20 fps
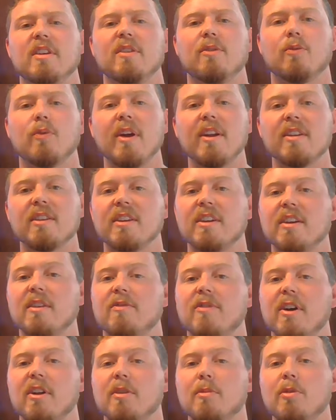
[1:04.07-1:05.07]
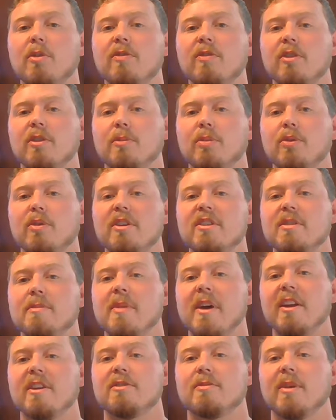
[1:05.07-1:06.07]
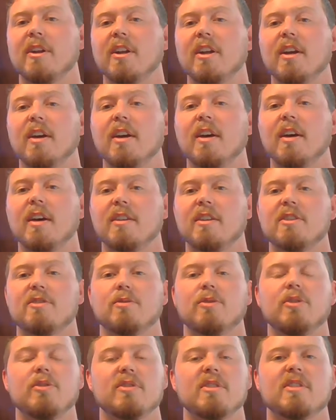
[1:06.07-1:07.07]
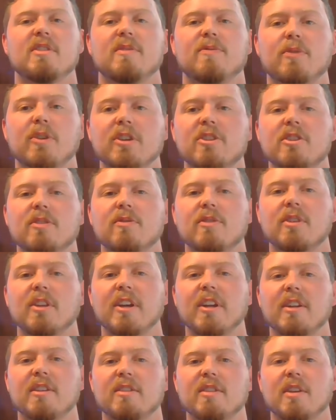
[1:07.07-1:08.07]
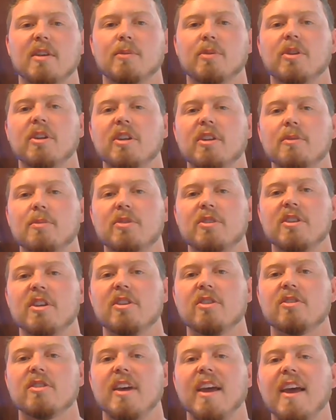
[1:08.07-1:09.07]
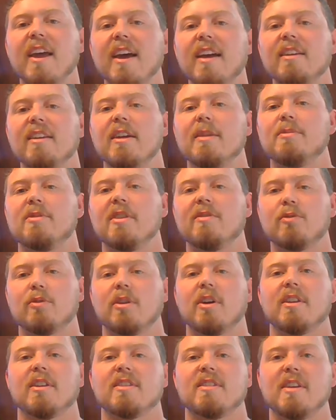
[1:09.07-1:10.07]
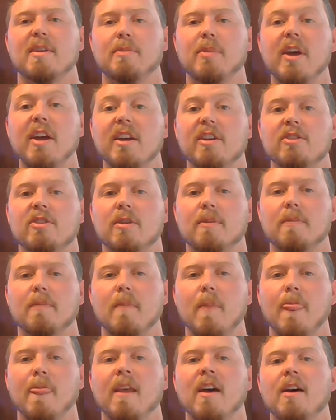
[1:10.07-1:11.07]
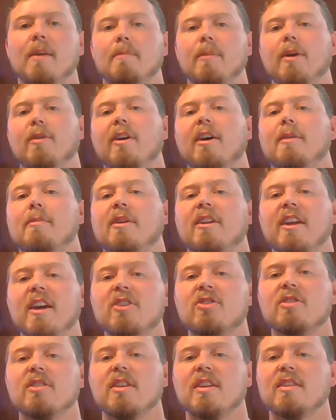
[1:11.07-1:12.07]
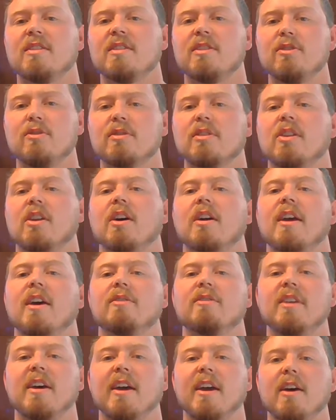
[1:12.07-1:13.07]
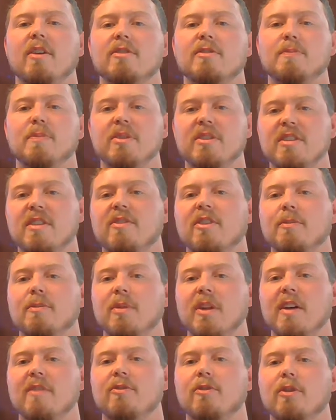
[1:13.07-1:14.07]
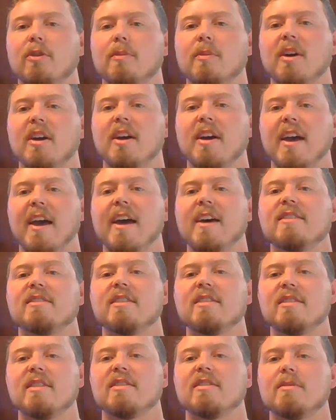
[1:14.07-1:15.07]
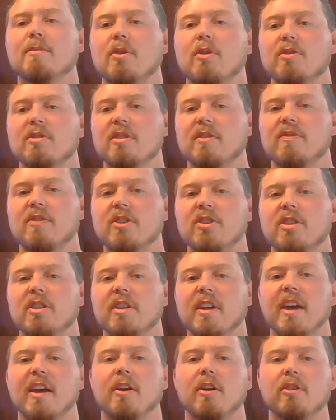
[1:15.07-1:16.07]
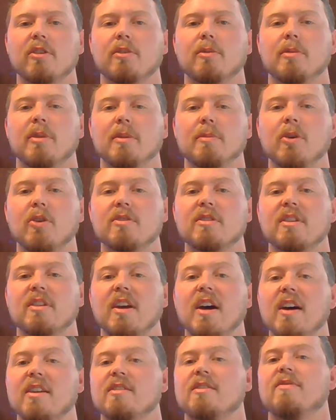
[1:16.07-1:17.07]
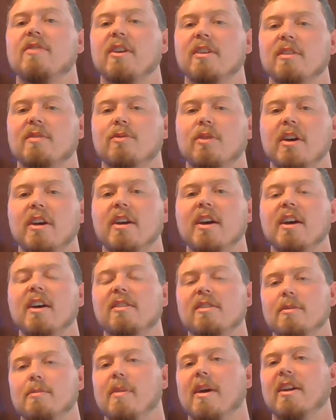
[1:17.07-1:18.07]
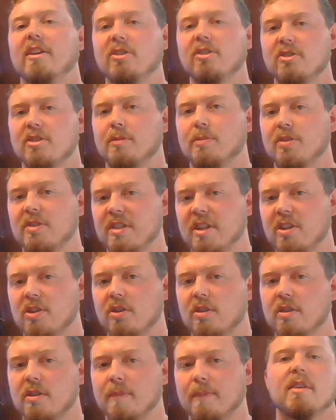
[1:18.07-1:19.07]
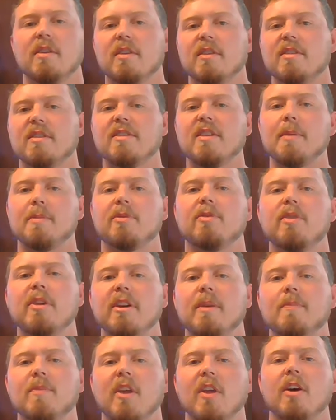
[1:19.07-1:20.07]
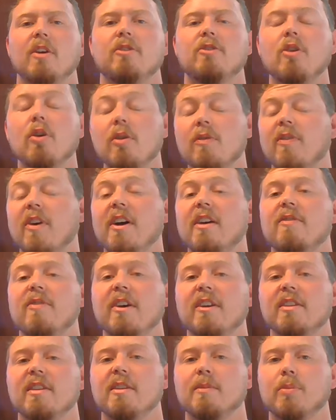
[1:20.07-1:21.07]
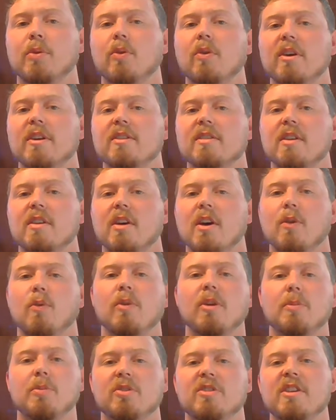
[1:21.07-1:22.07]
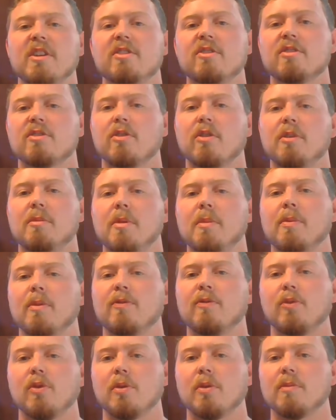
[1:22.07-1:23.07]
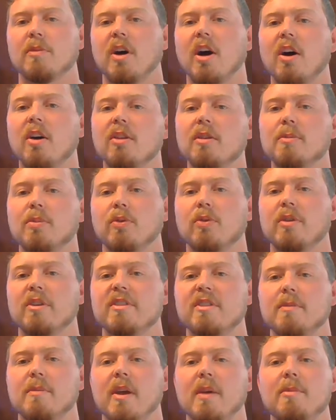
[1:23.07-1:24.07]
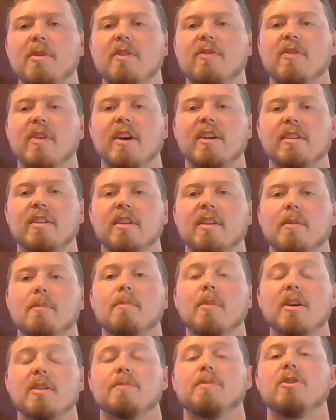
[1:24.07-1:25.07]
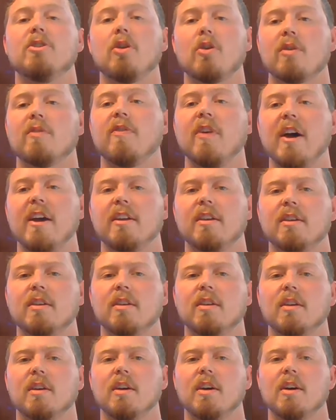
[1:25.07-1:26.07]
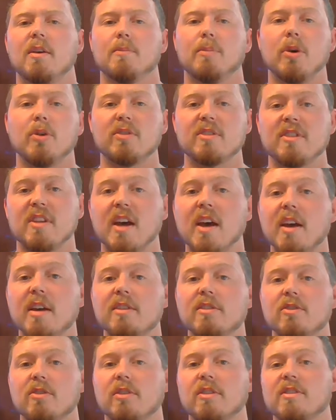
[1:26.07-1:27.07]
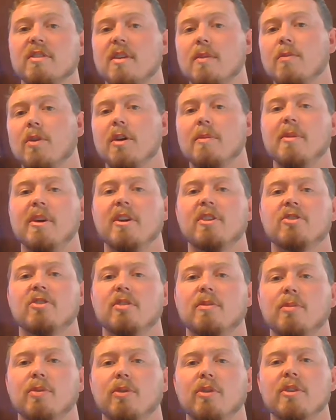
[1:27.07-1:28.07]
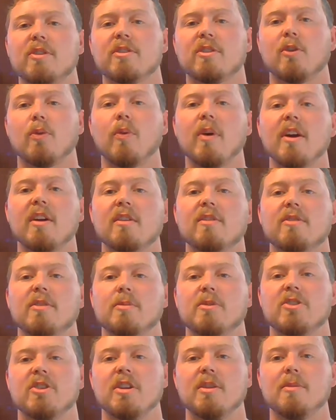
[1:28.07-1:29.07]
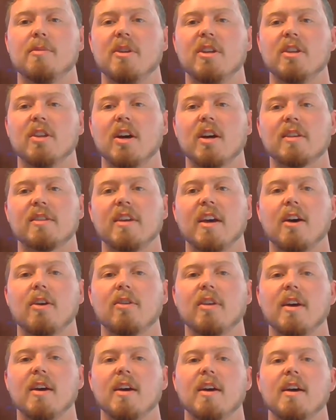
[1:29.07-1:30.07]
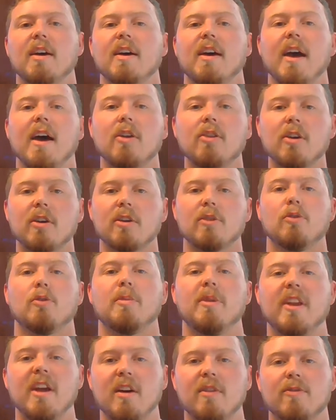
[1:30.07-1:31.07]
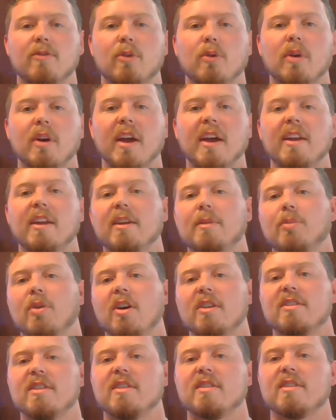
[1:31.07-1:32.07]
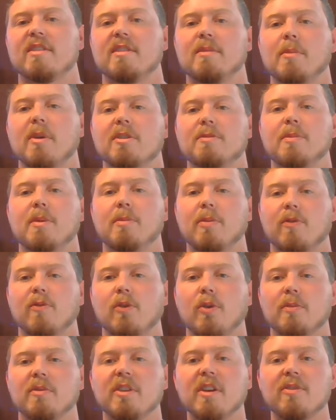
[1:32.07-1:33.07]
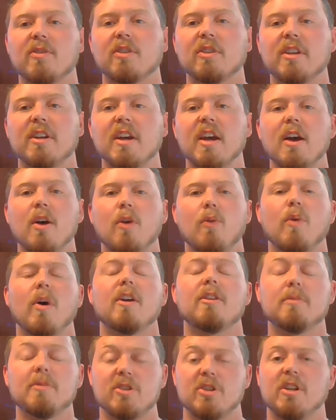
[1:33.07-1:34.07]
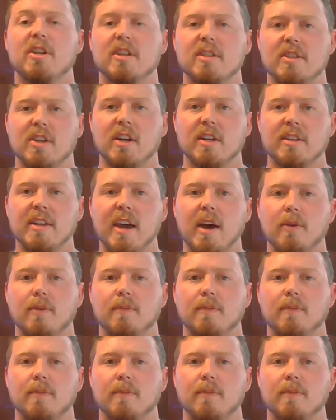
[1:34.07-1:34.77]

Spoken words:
readily available for employees and management. This reduces the friction related to completing the procedures and keeps everyone on the same page. My recommendation is to use a lockout tagout specific platform, as this is the most efficient and arguably most cost-effective way to manage the procedures. Step 3. Notify affected employees. When a procedure is going to be performed, all employees that may be affected must be notified. Post signs or in some way make sure employees are aware of the machine being locked down, how long it will be down for, and any processes that must be performed differently while the machine is locked down.